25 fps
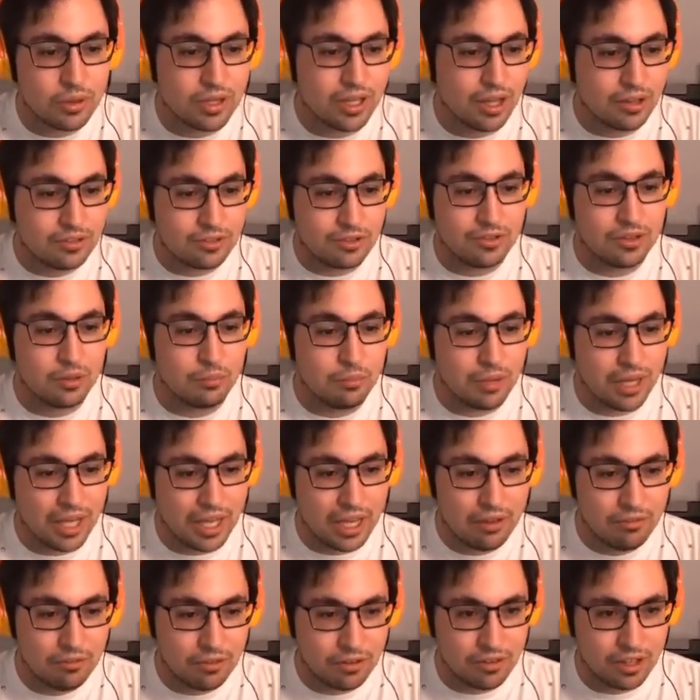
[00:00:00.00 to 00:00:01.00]
that's what
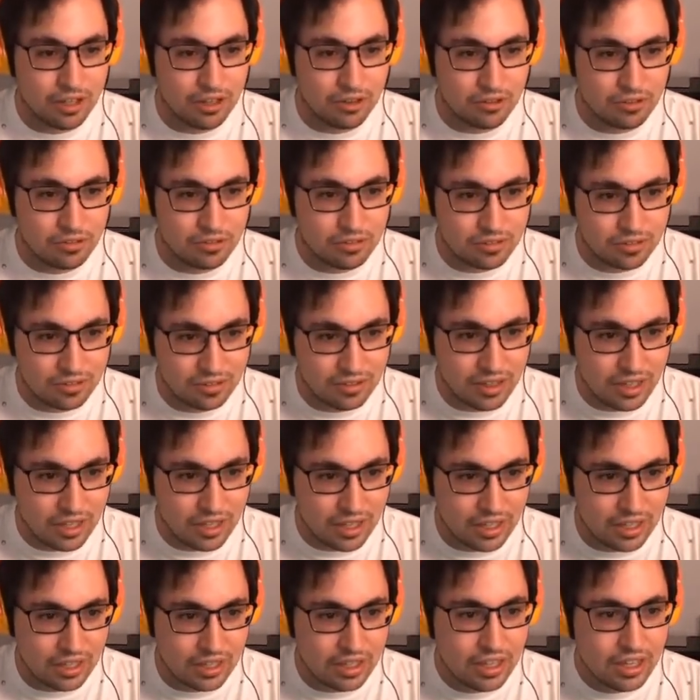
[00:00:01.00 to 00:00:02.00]
gets you the behavior that you're
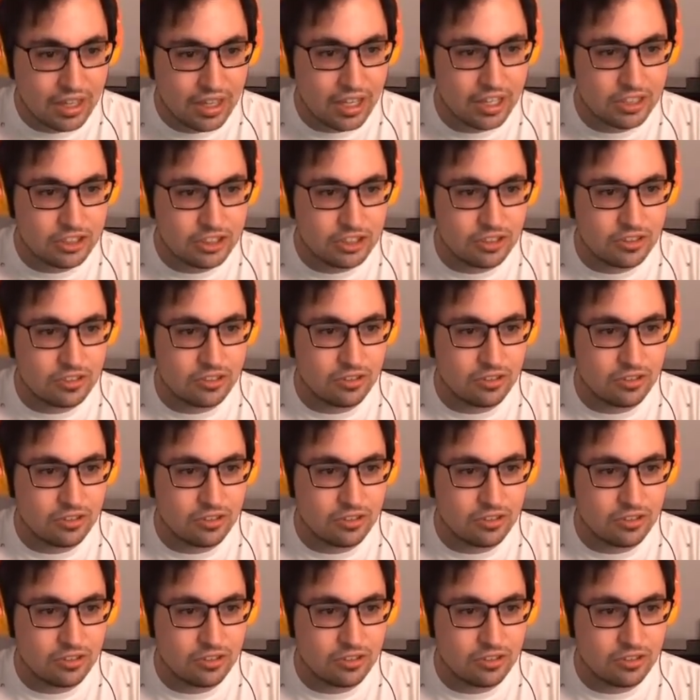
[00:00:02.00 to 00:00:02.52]
seeing.